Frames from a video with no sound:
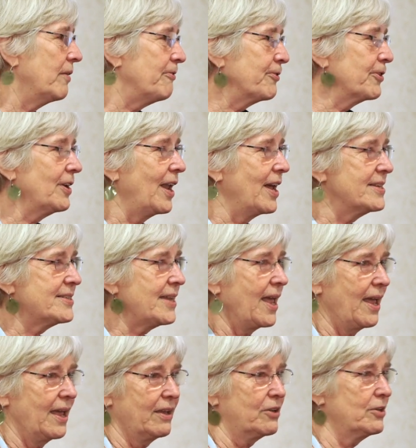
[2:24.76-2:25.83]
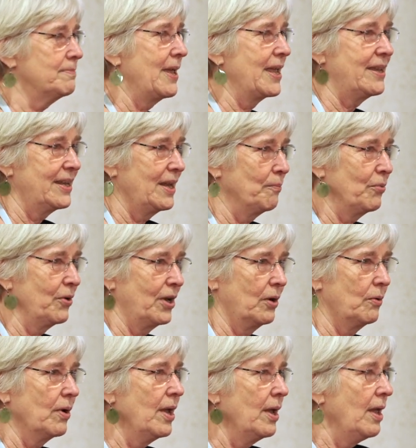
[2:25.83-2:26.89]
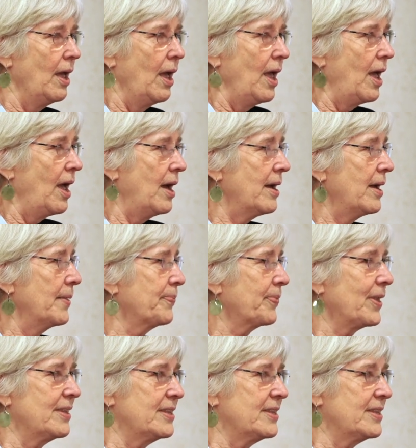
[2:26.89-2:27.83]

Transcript: a fertilized egg can make an embryo. Um,